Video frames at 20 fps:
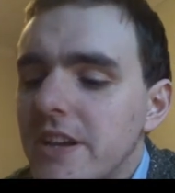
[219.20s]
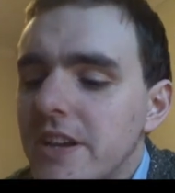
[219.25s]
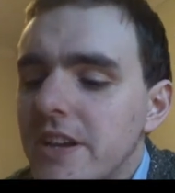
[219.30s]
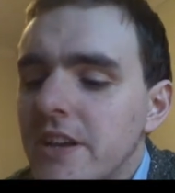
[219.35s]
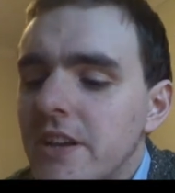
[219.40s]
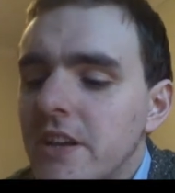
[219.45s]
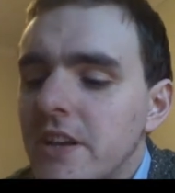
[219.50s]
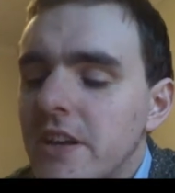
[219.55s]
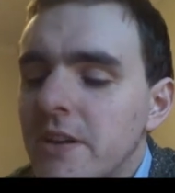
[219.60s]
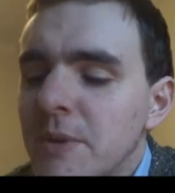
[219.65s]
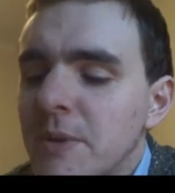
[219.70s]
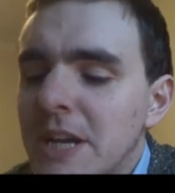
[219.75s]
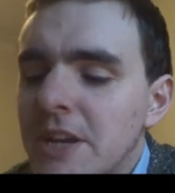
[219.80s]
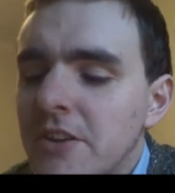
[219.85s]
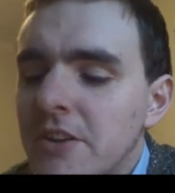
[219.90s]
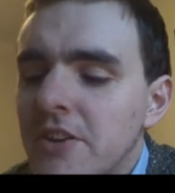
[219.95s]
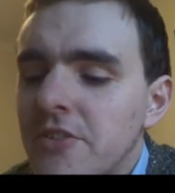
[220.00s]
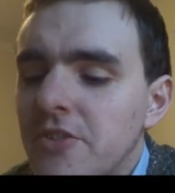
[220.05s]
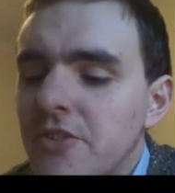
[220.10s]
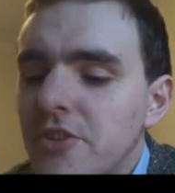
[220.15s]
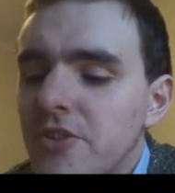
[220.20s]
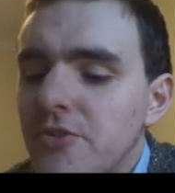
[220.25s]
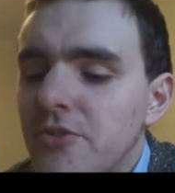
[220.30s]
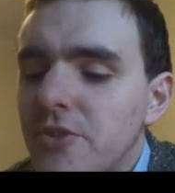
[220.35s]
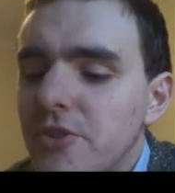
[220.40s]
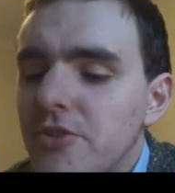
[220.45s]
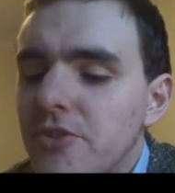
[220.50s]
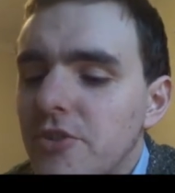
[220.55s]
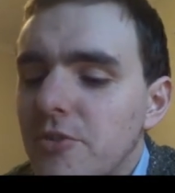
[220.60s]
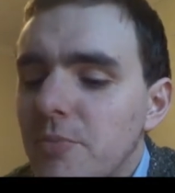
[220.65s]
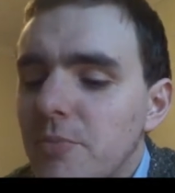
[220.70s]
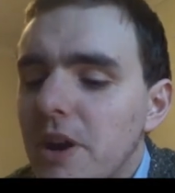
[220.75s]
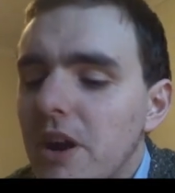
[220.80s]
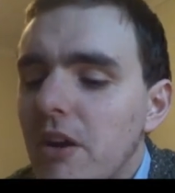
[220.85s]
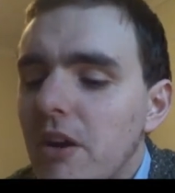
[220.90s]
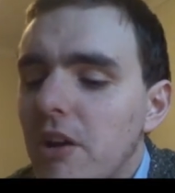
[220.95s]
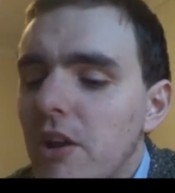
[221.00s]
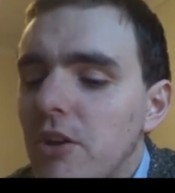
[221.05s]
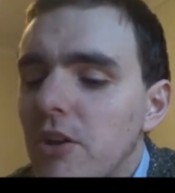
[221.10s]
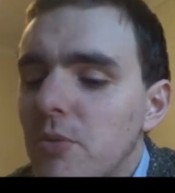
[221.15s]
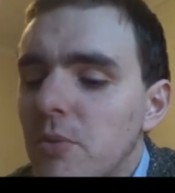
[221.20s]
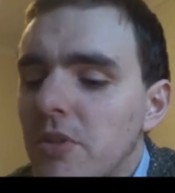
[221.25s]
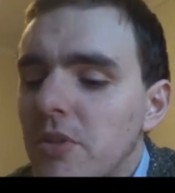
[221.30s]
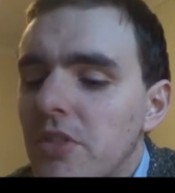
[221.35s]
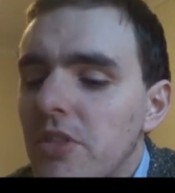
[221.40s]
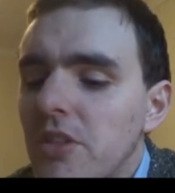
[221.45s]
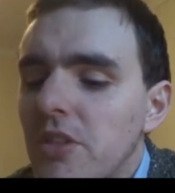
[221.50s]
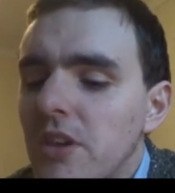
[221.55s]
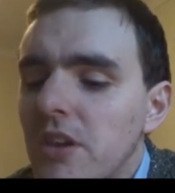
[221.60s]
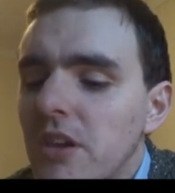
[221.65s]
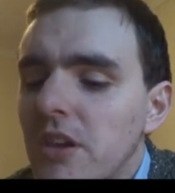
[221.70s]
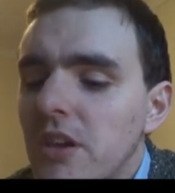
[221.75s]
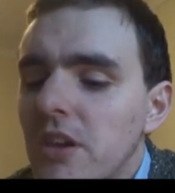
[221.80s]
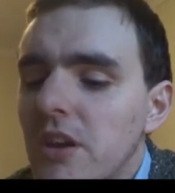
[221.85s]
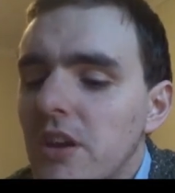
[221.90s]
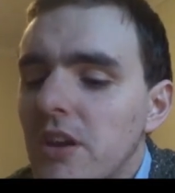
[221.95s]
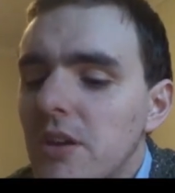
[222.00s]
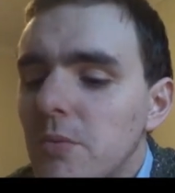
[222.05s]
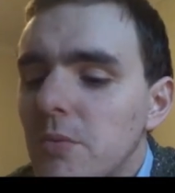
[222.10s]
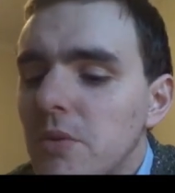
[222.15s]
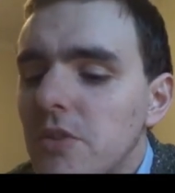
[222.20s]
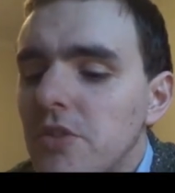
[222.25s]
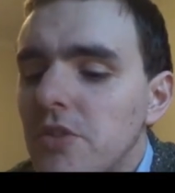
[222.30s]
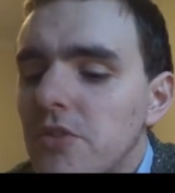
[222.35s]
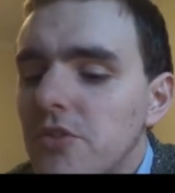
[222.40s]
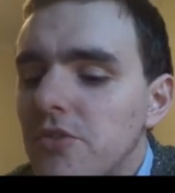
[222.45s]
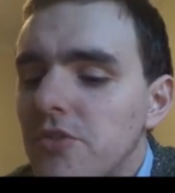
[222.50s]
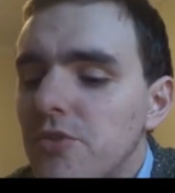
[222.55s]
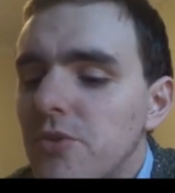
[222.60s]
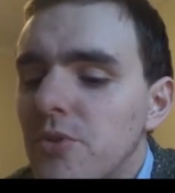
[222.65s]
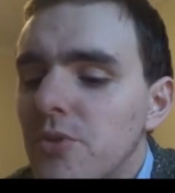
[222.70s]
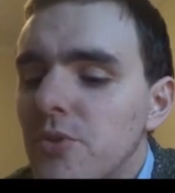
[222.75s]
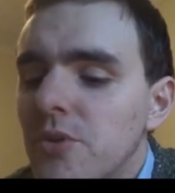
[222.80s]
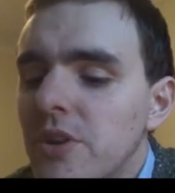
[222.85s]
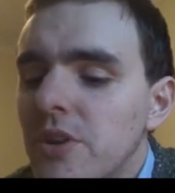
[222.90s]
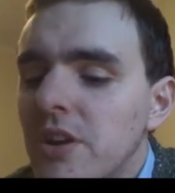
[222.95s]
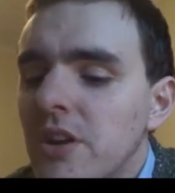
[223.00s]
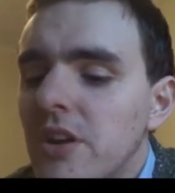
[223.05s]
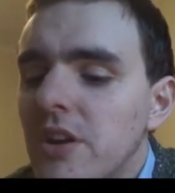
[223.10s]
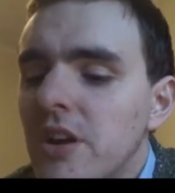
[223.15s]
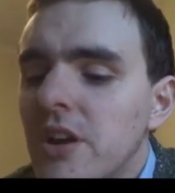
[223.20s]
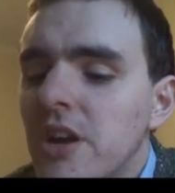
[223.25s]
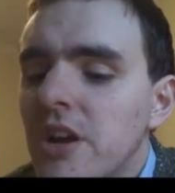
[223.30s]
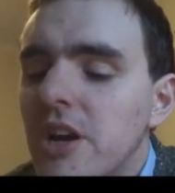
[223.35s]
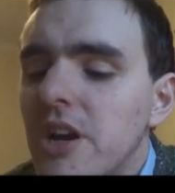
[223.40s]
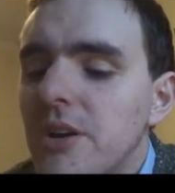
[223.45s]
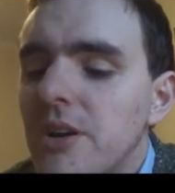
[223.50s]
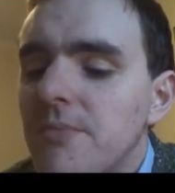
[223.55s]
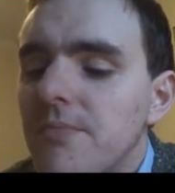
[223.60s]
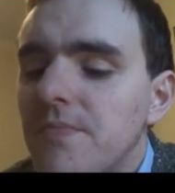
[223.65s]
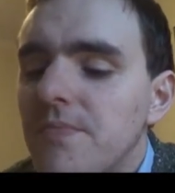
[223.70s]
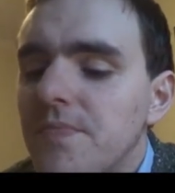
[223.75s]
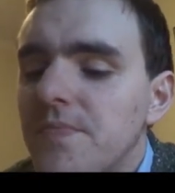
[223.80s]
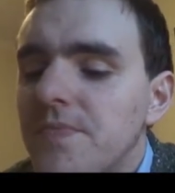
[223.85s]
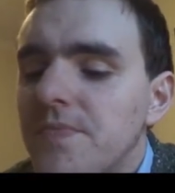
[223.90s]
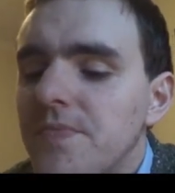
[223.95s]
it makes as an interesting parallel with the uh, with the story, um,